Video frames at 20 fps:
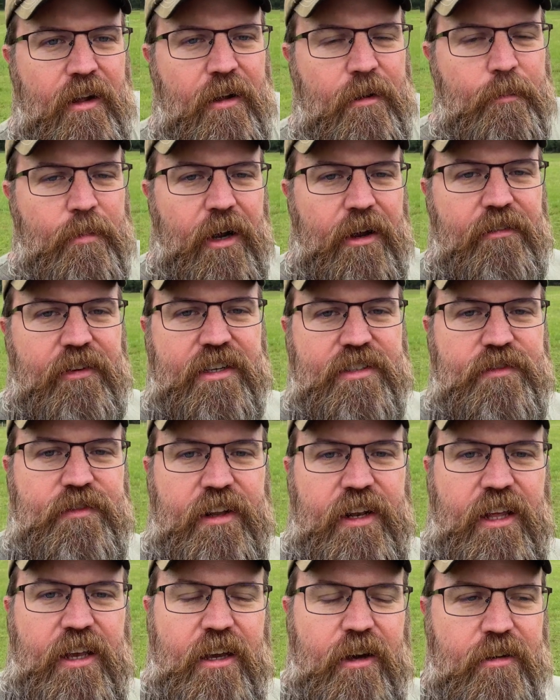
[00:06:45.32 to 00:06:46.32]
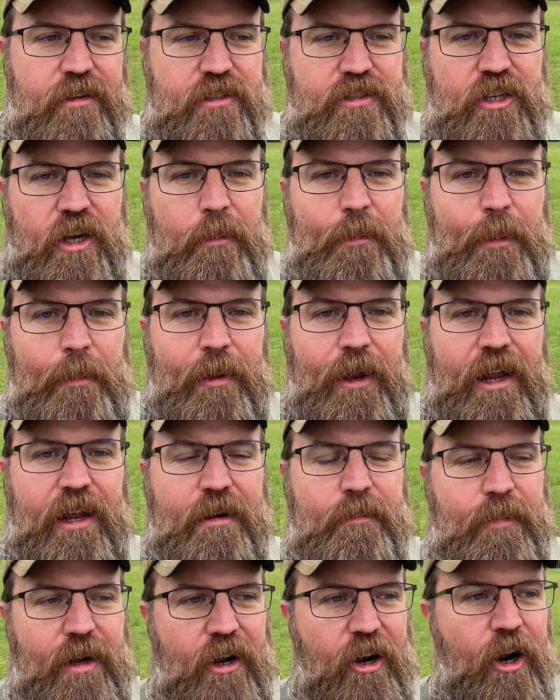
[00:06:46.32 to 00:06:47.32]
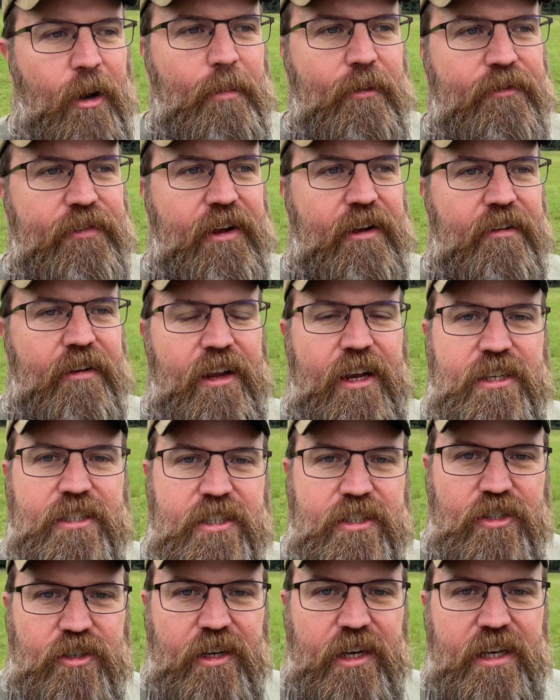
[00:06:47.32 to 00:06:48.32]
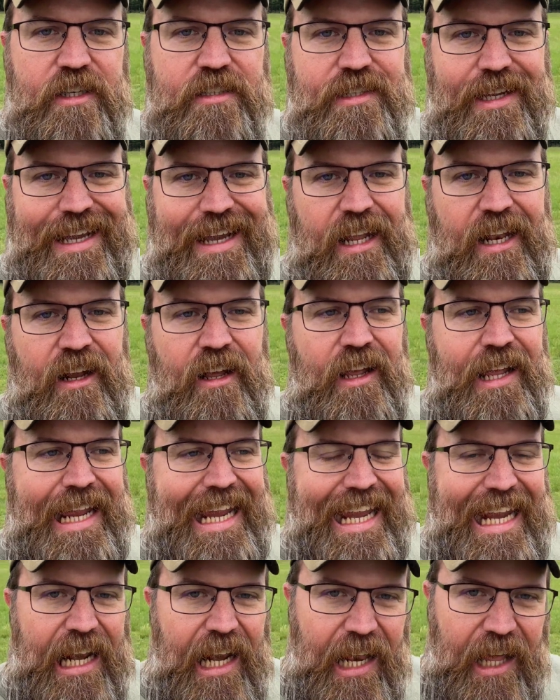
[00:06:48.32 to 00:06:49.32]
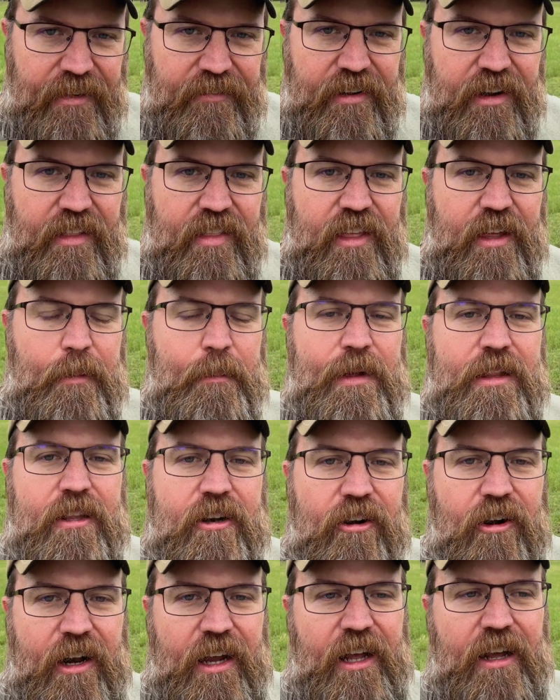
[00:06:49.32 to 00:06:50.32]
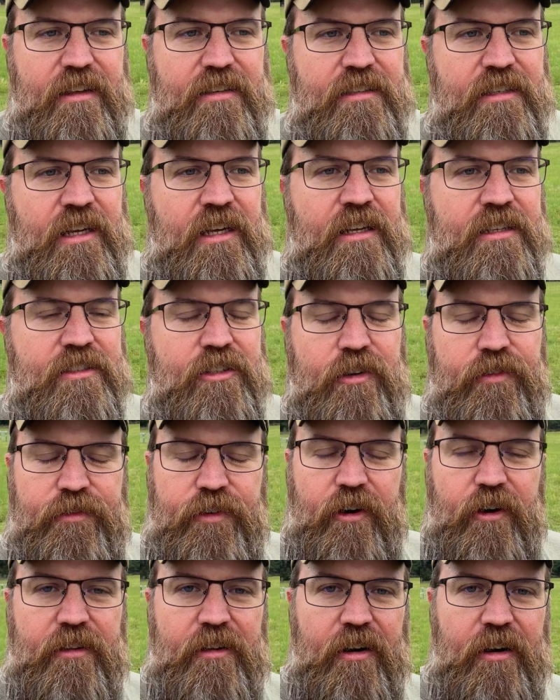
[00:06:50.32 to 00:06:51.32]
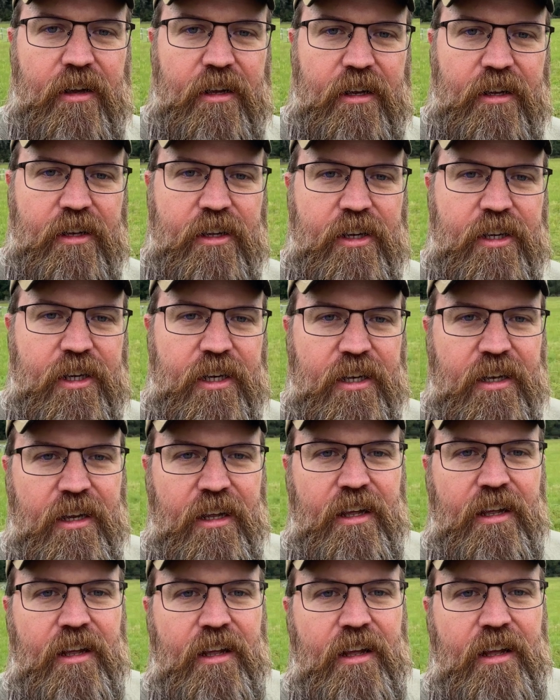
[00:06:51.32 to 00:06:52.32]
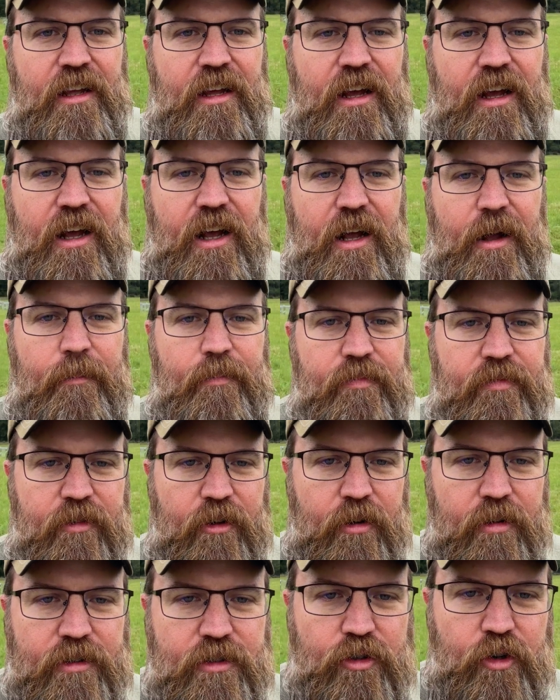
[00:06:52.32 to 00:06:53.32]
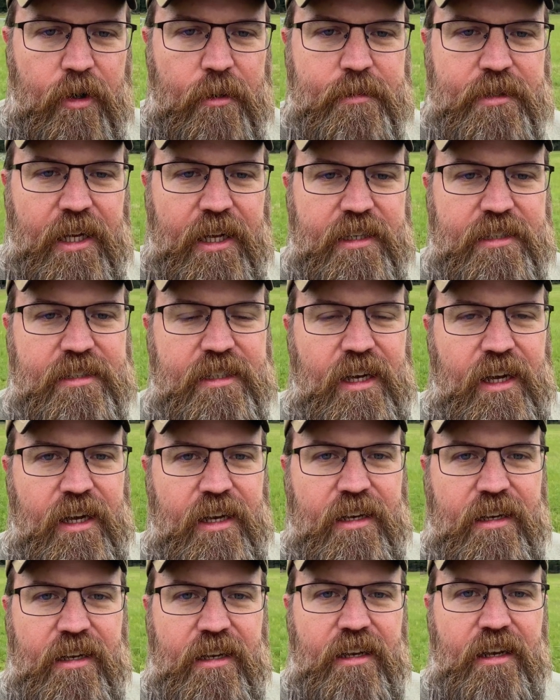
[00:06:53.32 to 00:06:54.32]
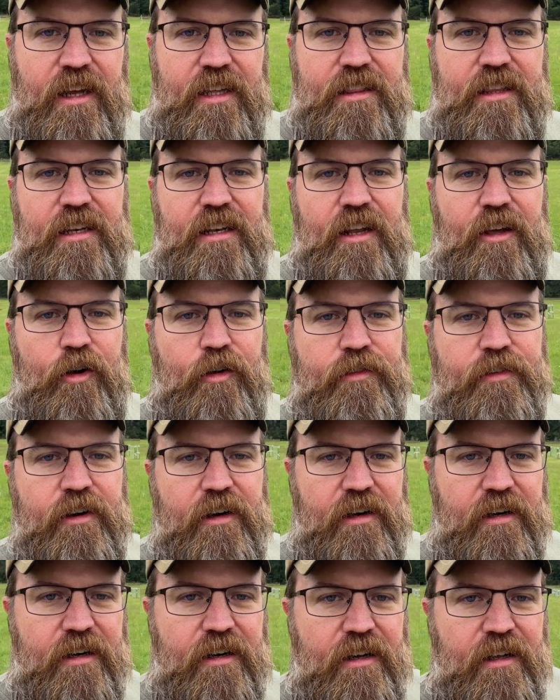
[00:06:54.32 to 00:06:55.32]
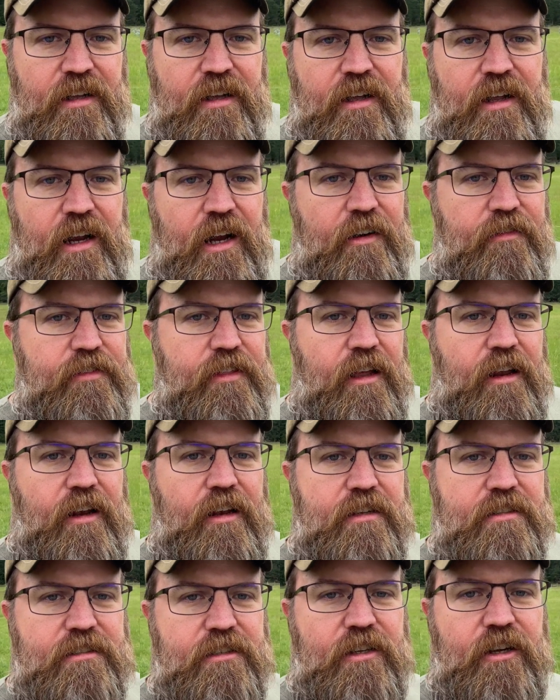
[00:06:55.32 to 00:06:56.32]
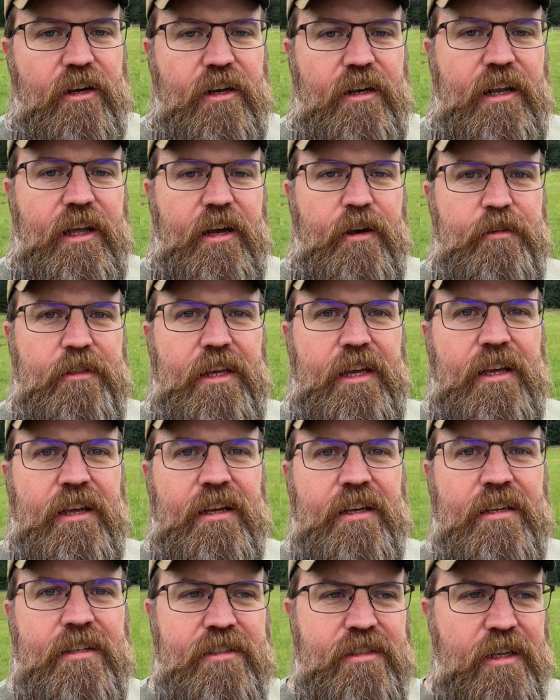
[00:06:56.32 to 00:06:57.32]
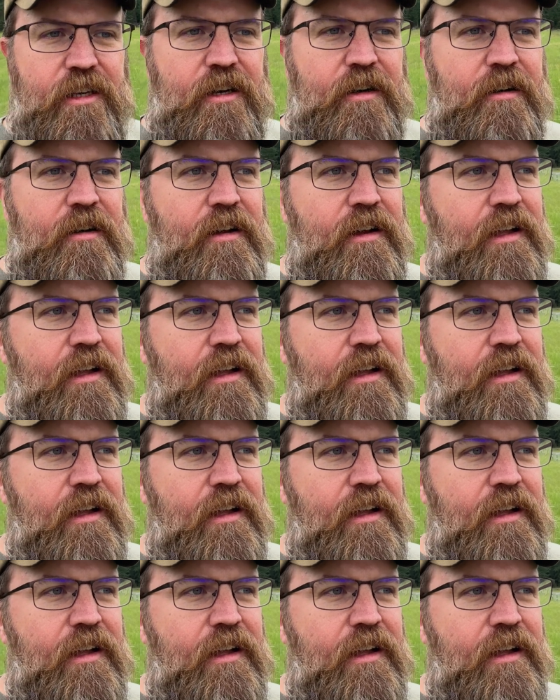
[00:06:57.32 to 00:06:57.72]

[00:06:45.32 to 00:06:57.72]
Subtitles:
previous video you saw me planting my arbor foundation trees. I got 11 of them in the ground. So far they're looking good. Through the storms last night, nothing over. Everything looks good and healthy. So